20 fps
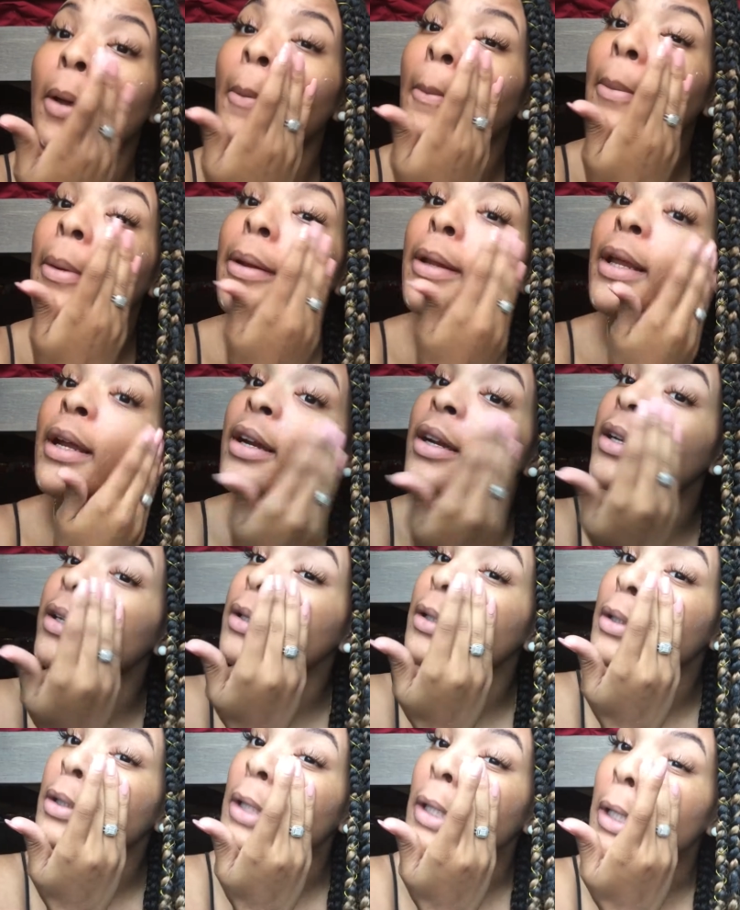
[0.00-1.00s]
But they're
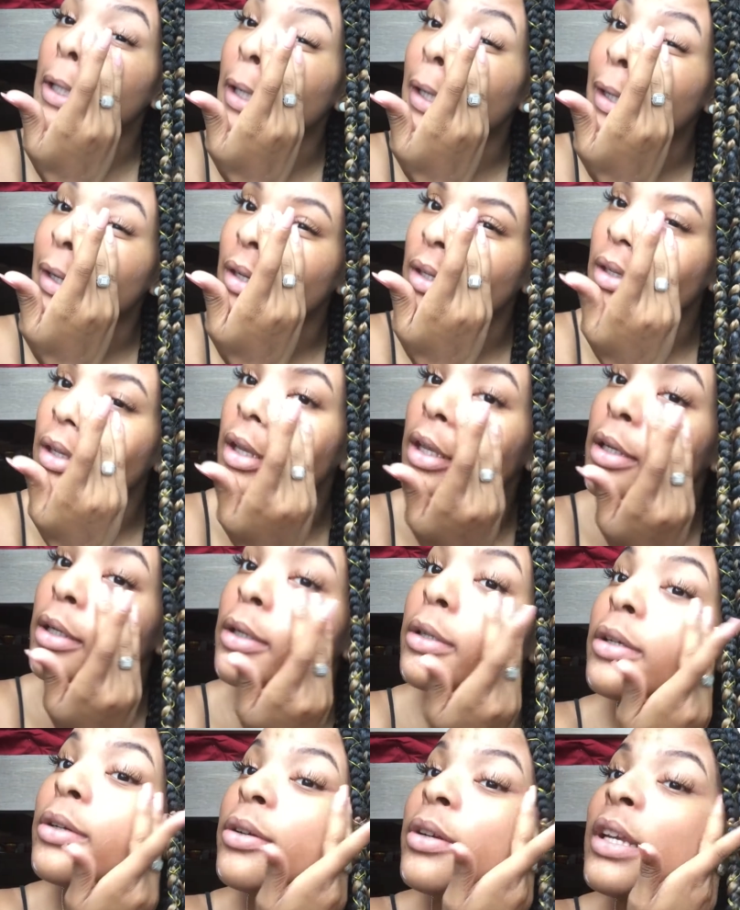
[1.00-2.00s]
in the
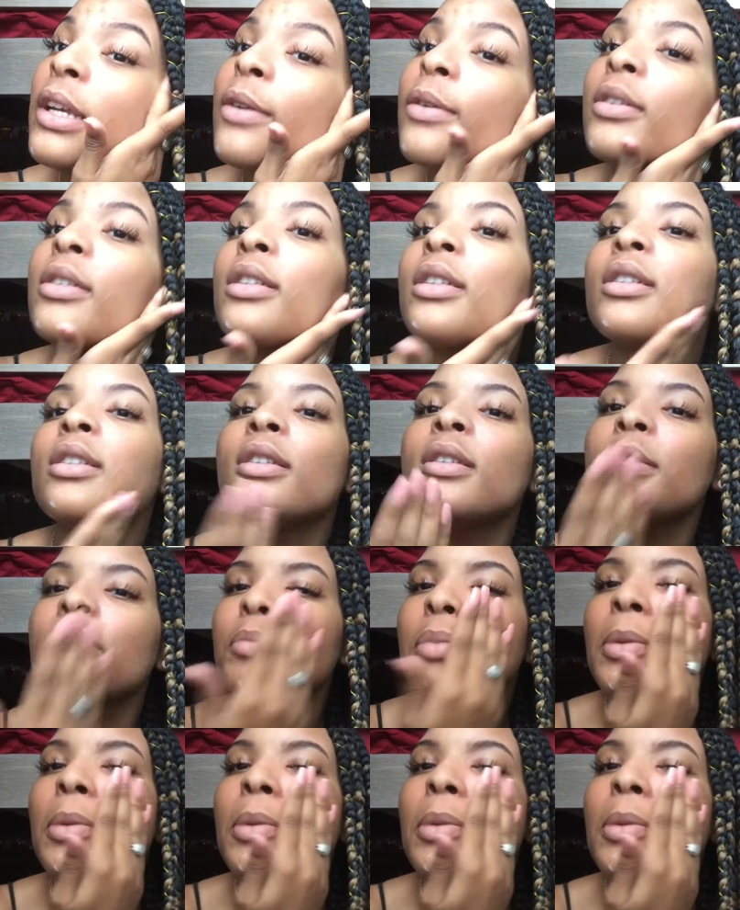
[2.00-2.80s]
industry, which is,